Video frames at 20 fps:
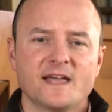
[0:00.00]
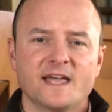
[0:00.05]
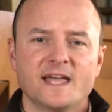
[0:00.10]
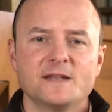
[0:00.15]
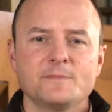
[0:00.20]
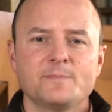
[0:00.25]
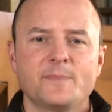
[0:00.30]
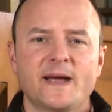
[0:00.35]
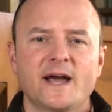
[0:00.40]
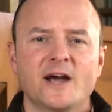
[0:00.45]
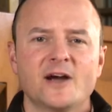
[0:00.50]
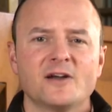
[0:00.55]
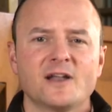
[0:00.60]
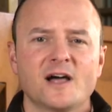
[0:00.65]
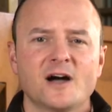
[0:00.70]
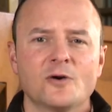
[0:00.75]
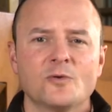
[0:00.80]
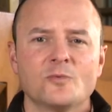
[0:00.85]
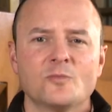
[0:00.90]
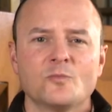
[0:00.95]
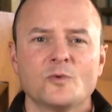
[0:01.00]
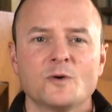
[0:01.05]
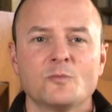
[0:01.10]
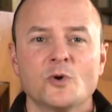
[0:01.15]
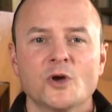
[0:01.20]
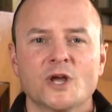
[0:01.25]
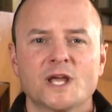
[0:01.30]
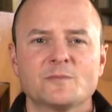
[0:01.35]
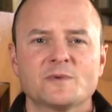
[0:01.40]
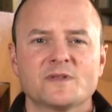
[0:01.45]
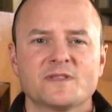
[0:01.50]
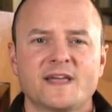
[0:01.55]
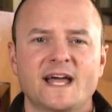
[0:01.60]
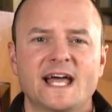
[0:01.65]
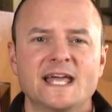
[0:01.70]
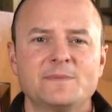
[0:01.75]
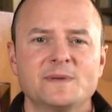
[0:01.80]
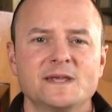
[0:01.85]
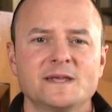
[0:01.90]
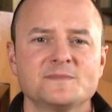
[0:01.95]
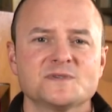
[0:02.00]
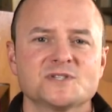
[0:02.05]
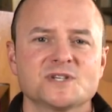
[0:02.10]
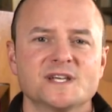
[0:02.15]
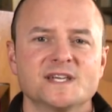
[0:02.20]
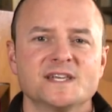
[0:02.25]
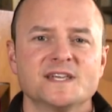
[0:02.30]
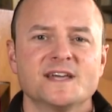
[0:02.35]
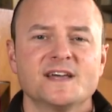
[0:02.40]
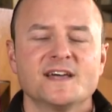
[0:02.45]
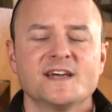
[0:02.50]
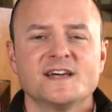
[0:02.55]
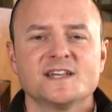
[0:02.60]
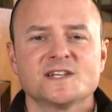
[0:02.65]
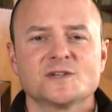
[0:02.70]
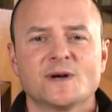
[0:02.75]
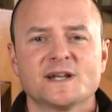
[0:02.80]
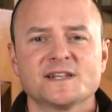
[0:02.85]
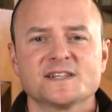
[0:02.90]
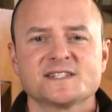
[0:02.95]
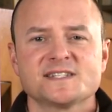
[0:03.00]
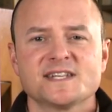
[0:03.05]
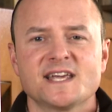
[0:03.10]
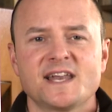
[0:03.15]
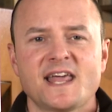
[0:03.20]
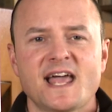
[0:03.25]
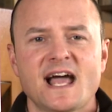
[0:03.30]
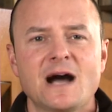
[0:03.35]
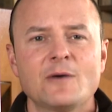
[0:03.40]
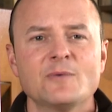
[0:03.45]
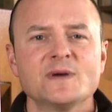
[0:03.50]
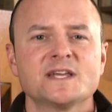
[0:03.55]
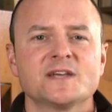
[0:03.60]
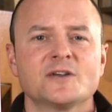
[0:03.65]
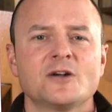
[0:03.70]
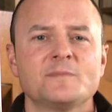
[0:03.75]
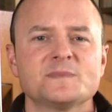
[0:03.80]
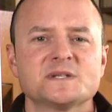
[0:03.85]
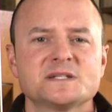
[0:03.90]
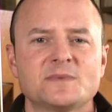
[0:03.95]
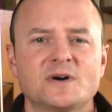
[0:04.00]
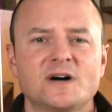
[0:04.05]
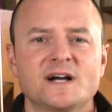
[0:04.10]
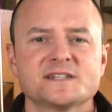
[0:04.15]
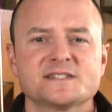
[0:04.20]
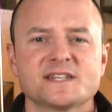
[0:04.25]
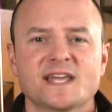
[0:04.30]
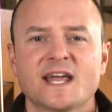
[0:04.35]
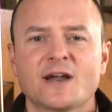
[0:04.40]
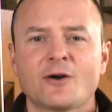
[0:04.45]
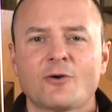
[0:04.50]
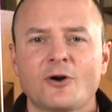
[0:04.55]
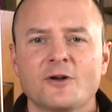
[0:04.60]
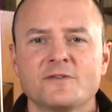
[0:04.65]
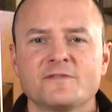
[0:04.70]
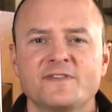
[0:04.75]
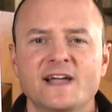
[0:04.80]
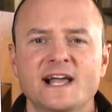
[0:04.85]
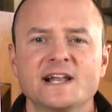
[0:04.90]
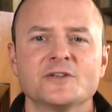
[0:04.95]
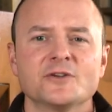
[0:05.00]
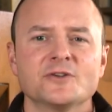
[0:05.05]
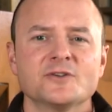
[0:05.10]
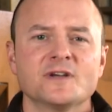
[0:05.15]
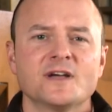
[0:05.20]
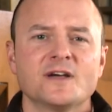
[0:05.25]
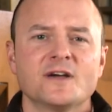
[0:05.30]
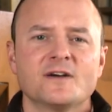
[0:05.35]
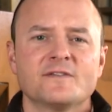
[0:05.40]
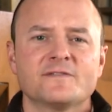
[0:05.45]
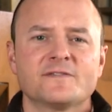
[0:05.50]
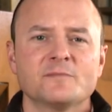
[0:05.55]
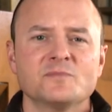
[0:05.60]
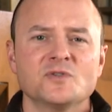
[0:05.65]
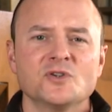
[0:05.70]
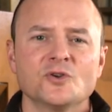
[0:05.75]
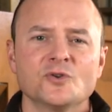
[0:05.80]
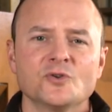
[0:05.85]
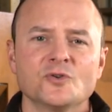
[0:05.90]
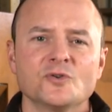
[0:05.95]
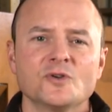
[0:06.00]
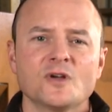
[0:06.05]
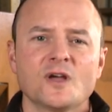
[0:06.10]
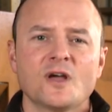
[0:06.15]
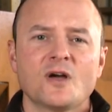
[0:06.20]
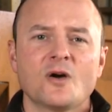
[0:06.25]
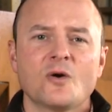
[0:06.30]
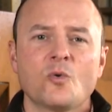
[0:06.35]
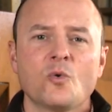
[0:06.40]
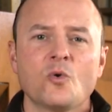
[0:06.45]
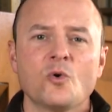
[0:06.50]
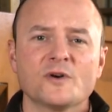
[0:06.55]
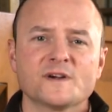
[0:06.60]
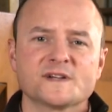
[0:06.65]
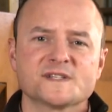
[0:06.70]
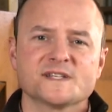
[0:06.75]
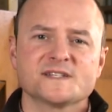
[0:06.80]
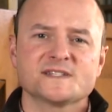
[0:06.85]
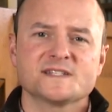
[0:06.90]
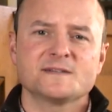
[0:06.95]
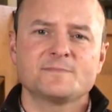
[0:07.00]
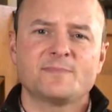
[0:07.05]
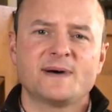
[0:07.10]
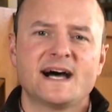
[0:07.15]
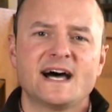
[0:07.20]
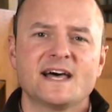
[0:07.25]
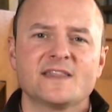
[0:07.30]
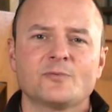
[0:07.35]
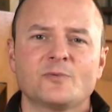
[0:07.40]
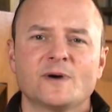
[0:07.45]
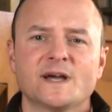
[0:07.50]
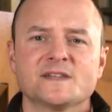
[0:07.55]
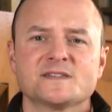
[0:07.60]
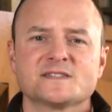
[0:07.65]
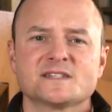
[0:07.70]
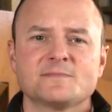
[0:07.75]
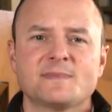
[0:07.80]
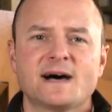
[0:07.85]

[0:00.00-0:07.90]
In parallel, we're working with KPMG to understand how we can optimise and grow value from new or existing pathways to